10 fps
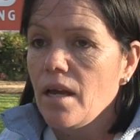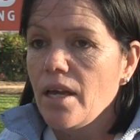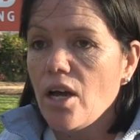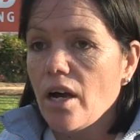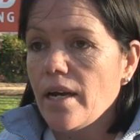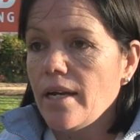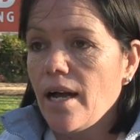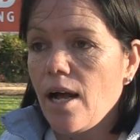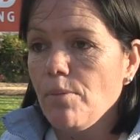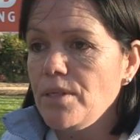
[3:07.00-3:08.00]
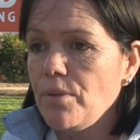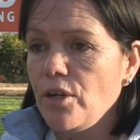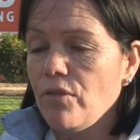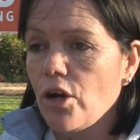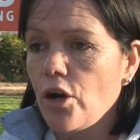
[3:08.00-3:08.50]
Yeah, it helps
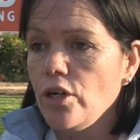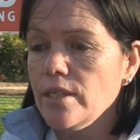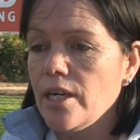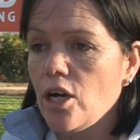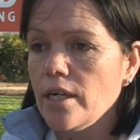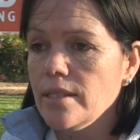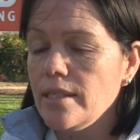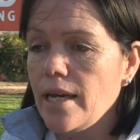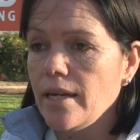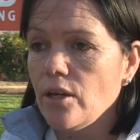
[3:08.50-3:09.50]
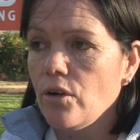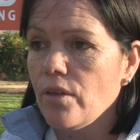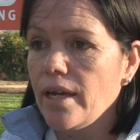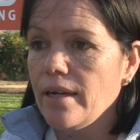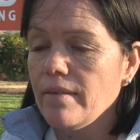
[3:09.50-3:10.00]
when you've got owners that are understanding.
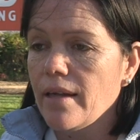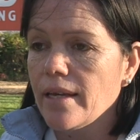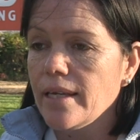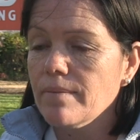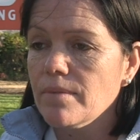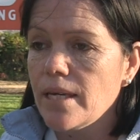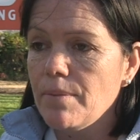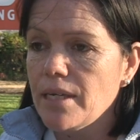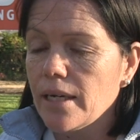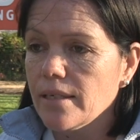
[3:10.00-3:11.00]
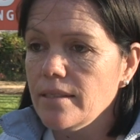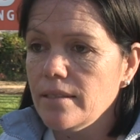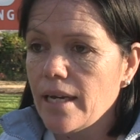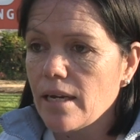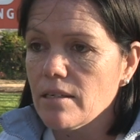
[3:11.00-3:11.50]
They keep telling us
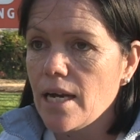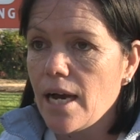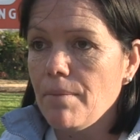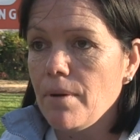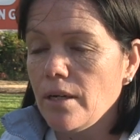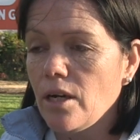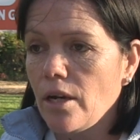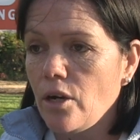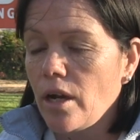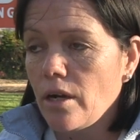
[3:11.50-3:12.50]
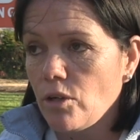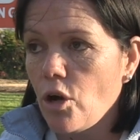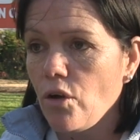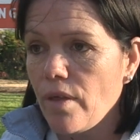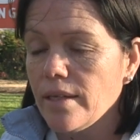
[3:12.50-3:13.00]
to take our time, and I
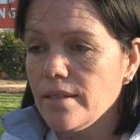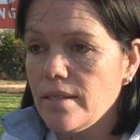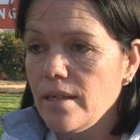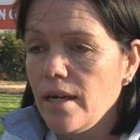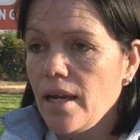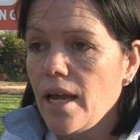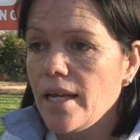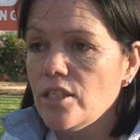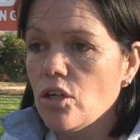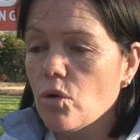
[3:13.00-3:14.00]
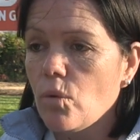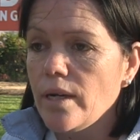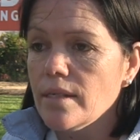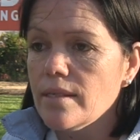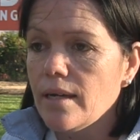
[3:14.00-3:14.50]
know that it's not
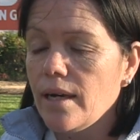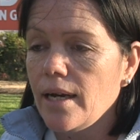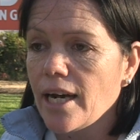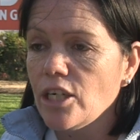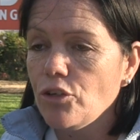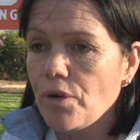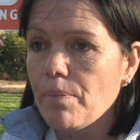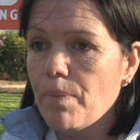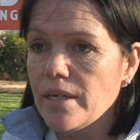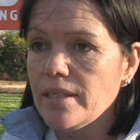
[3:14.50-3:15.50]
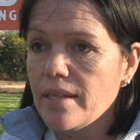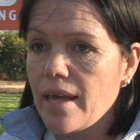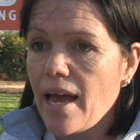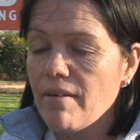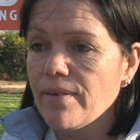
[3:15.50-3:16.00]
always a luxury, but
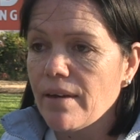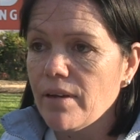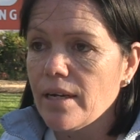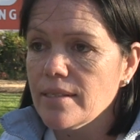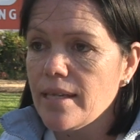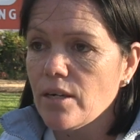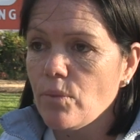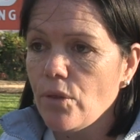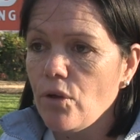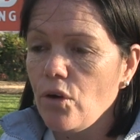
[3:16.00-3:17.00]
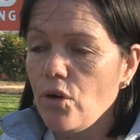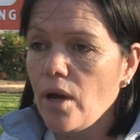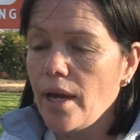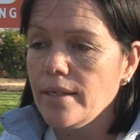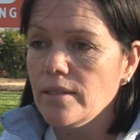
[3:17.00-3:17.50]
they have given us that with
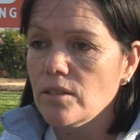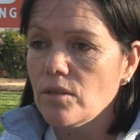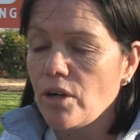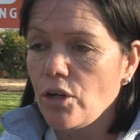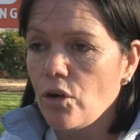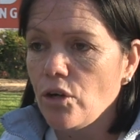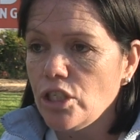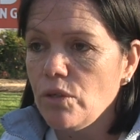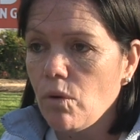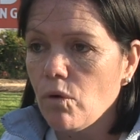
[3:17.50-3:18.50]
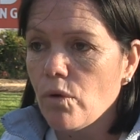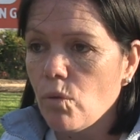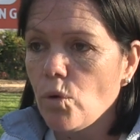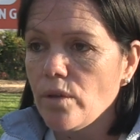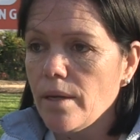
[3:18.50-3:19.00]
her, and, she will
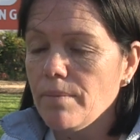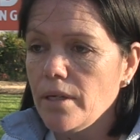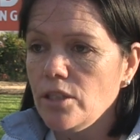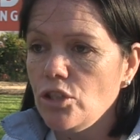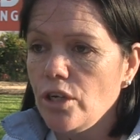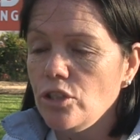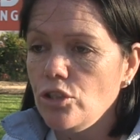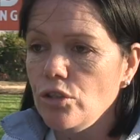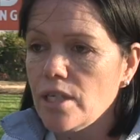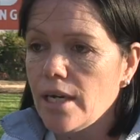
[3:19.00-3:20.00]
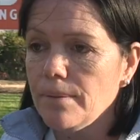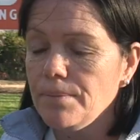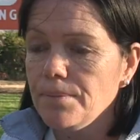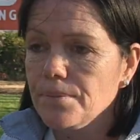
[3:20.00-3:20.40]
reward them in due time.